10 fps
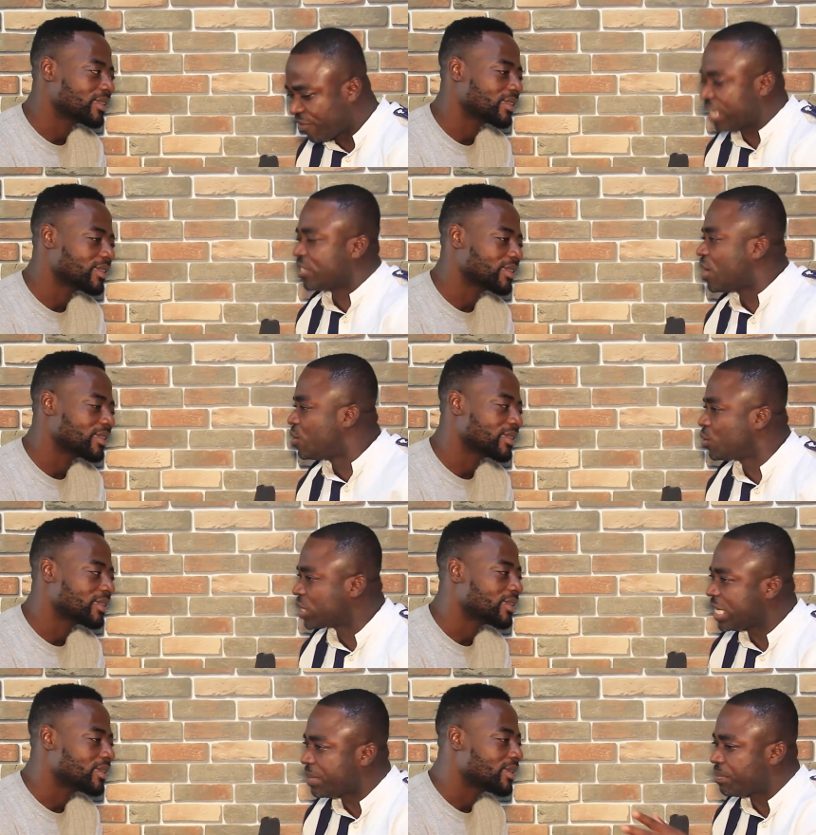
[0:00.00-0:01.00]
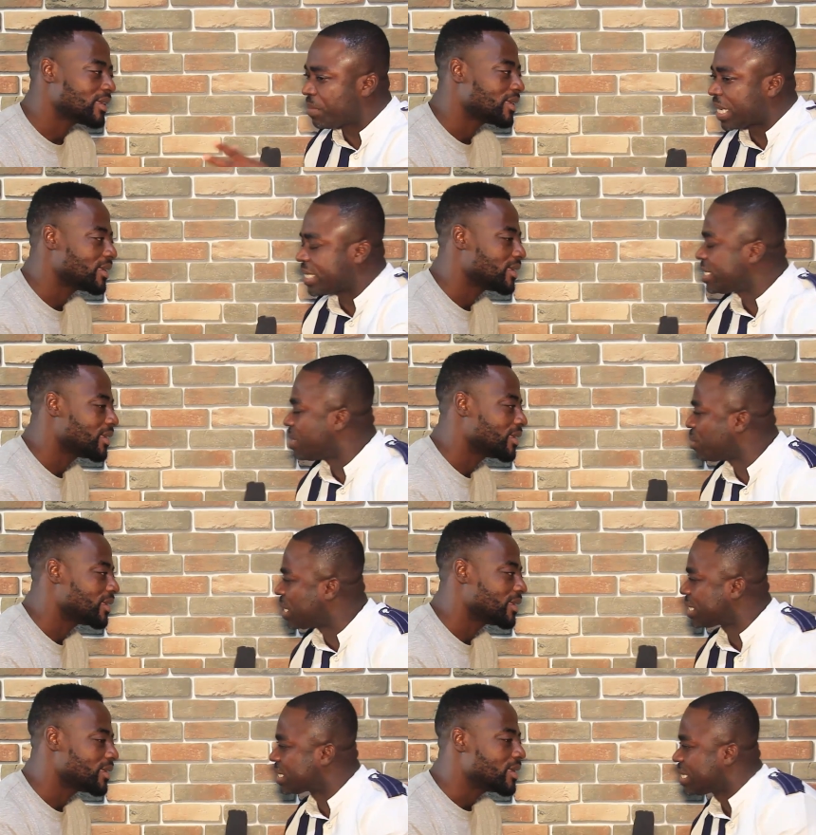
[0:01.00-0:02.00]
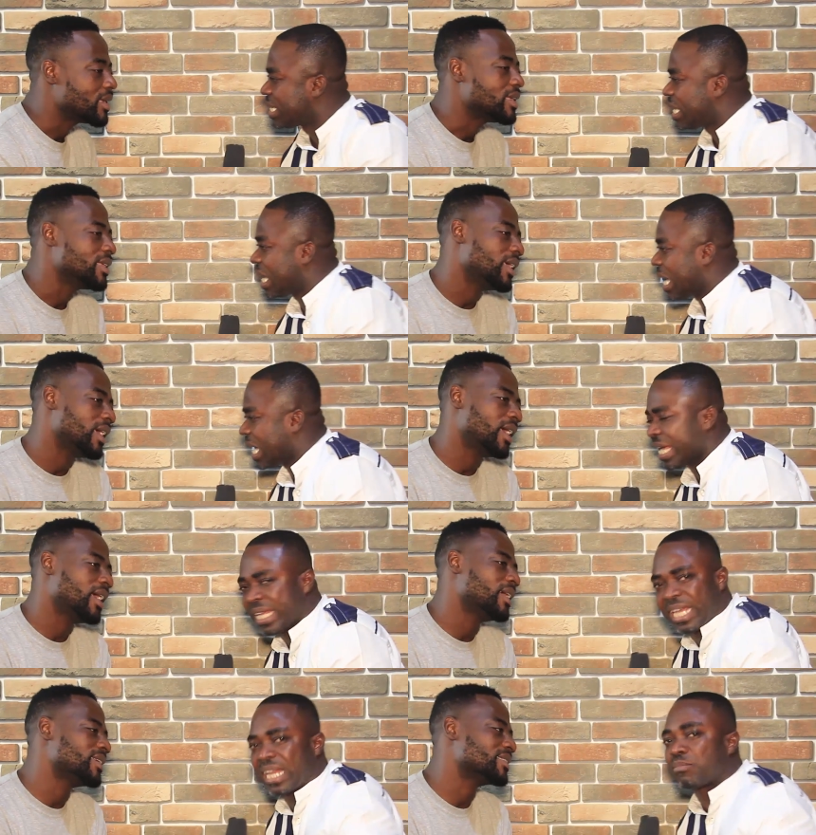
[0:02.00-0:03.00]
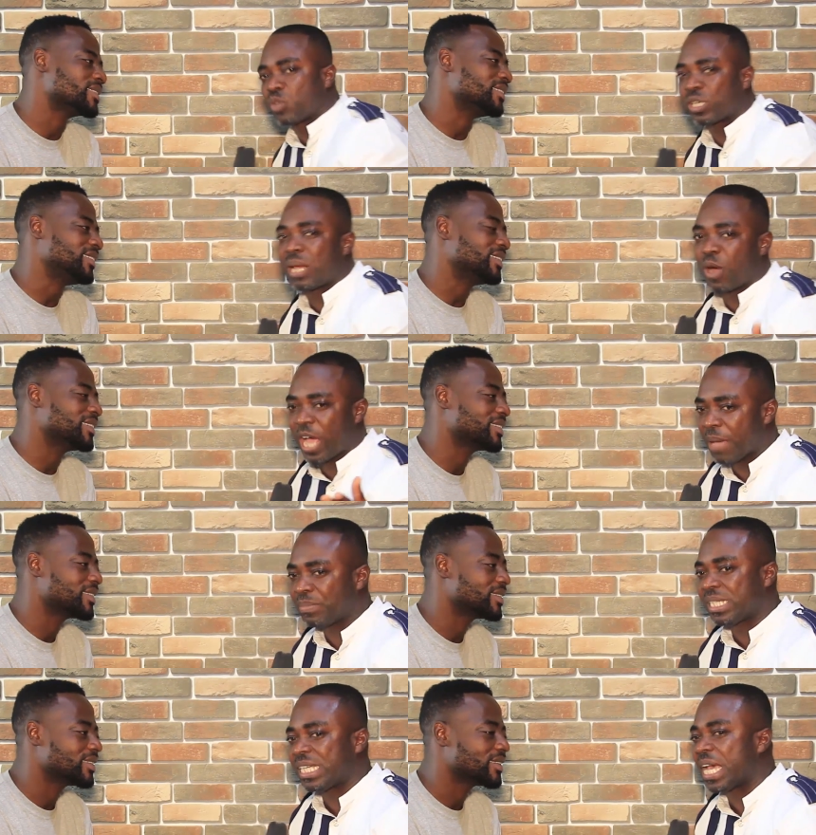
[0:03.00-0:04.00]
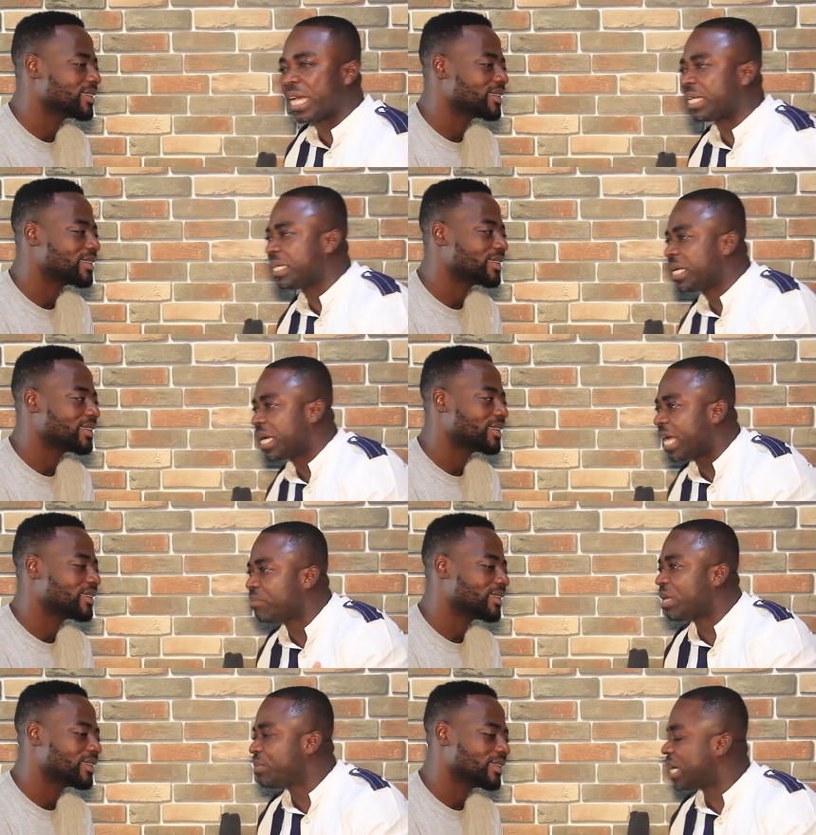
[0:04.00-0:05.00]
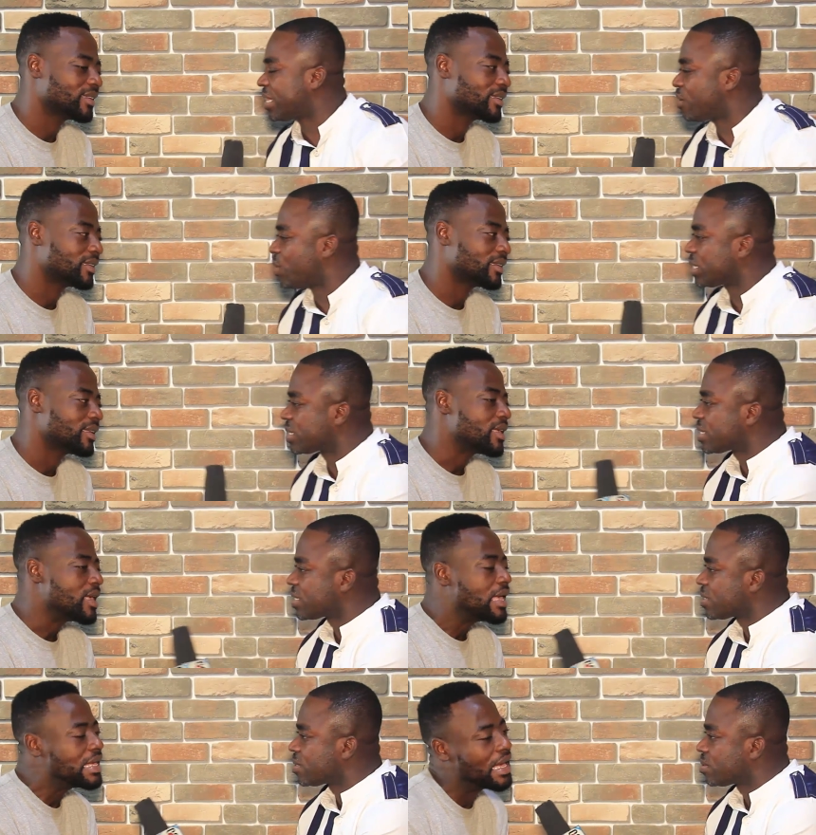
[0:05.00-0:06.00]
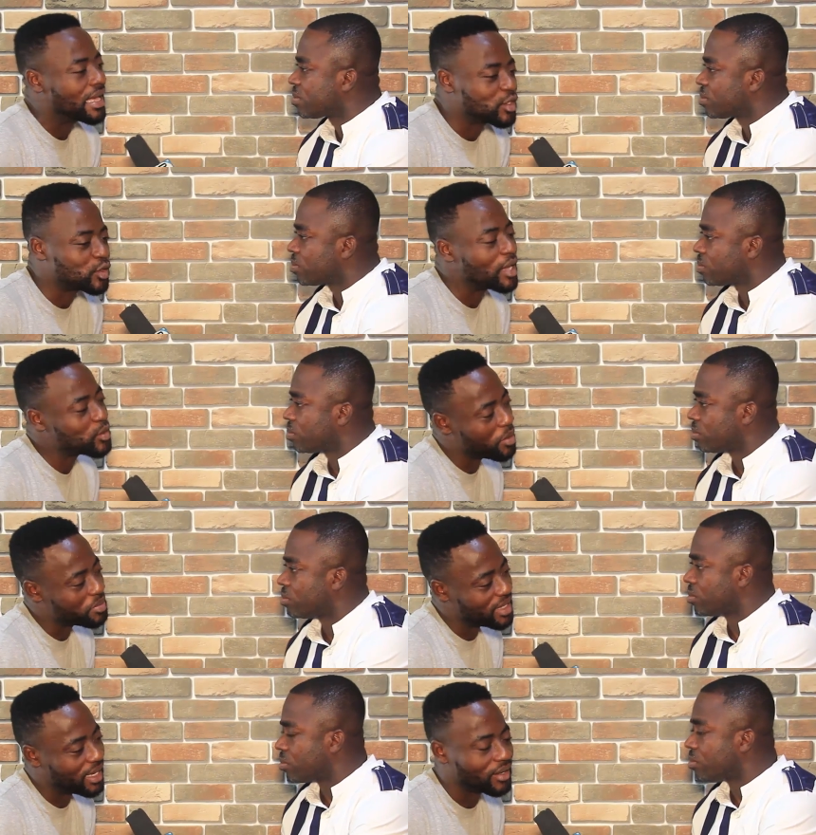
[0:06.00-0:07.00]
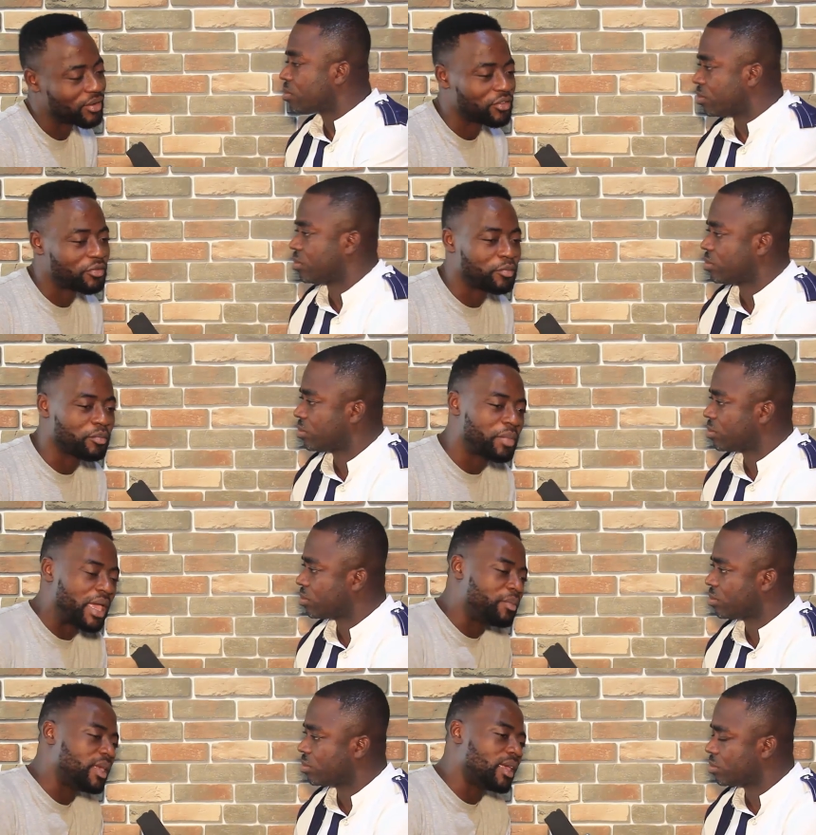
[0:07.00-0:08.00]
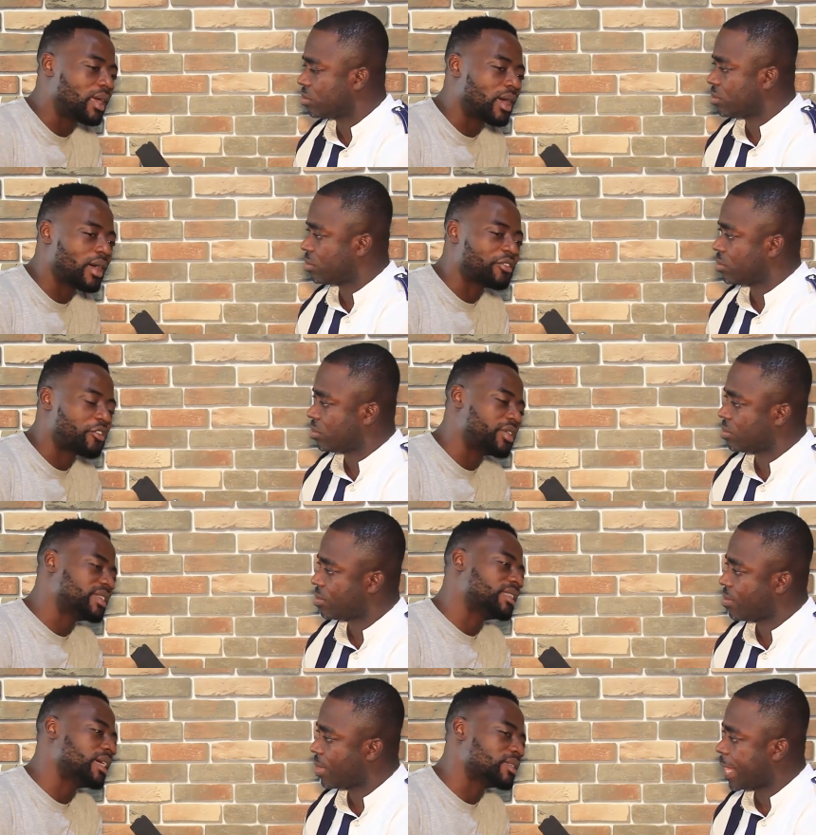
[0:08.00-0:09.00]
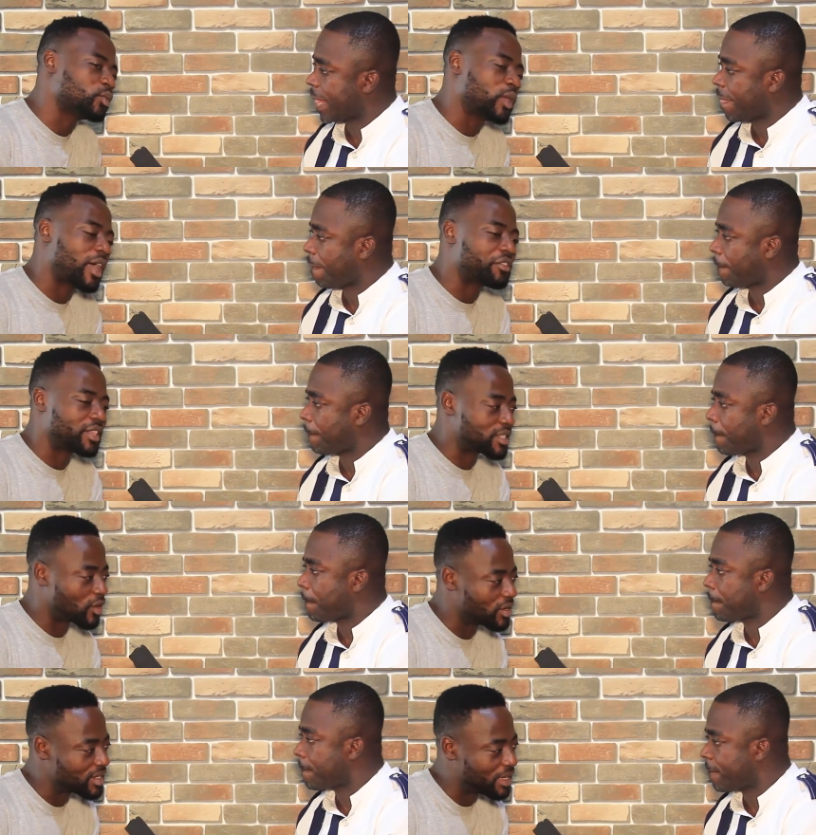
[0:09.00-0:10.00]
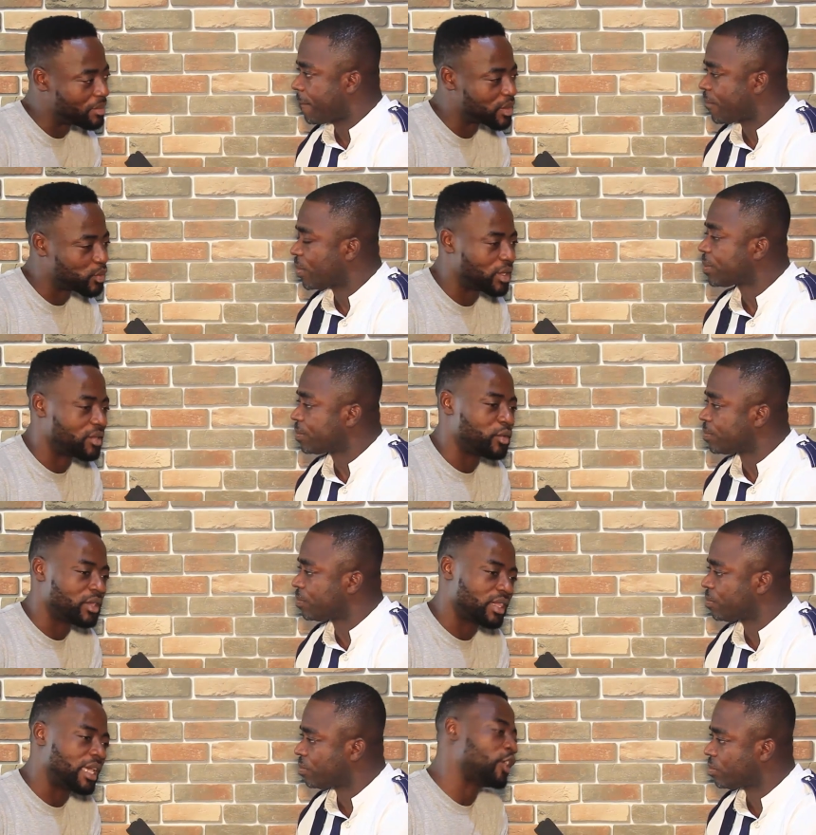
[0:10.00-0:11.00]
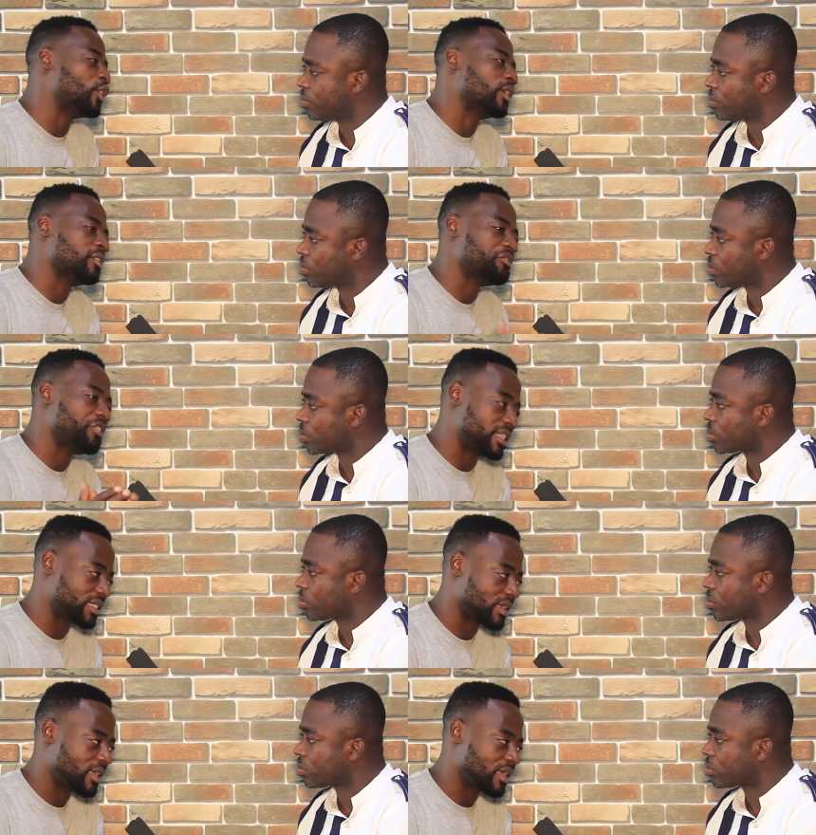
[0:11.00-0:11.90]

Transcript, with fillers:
Speaker 1: vital roles in marketing the brand. Yes. Uh, here, and I'm talking about MTN and maybe other ones.
Speaker 2: Yeah, so that's what I'm saying. Maybe, uh, for instance, we have this concept. We, we think you can fit